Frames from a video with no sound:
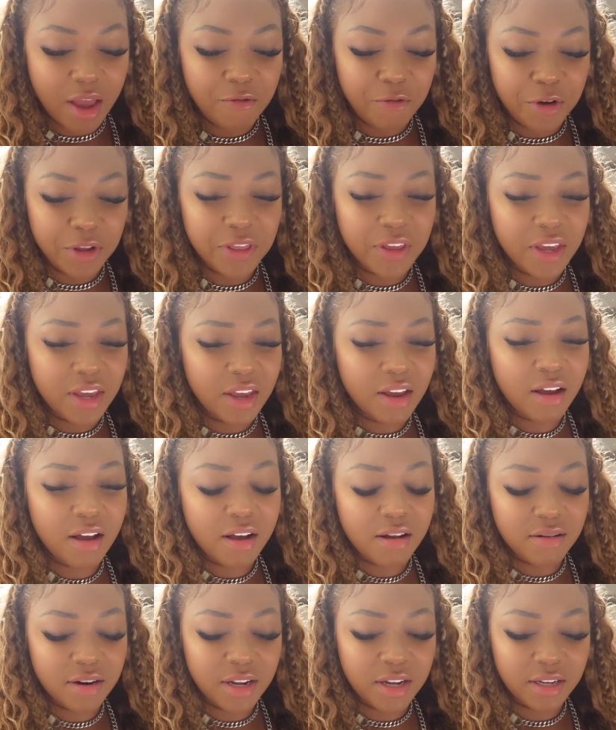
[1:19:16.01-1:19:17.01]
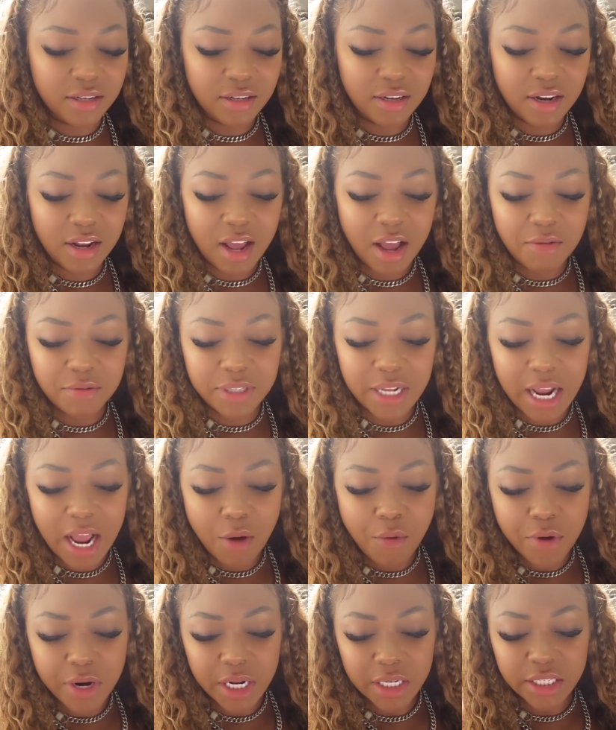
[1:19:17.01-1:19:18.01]
Everything on it. I was like, I
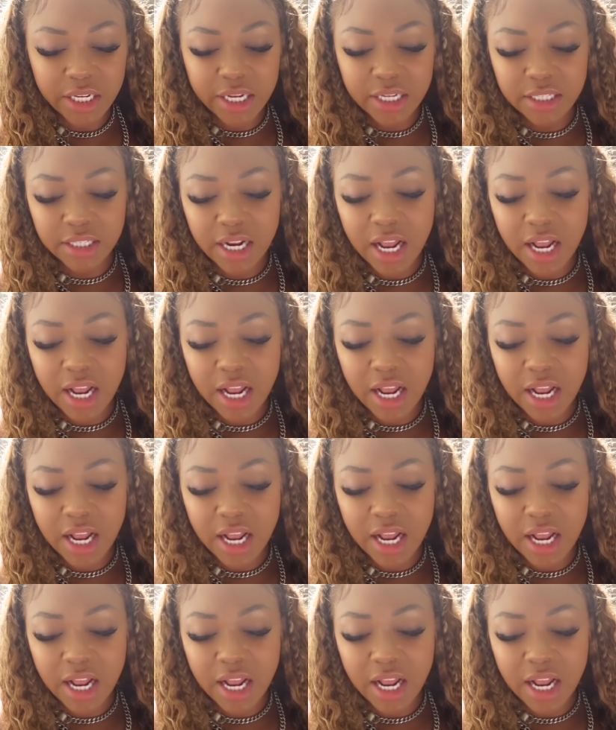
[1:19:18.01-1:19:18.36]
want to taste it.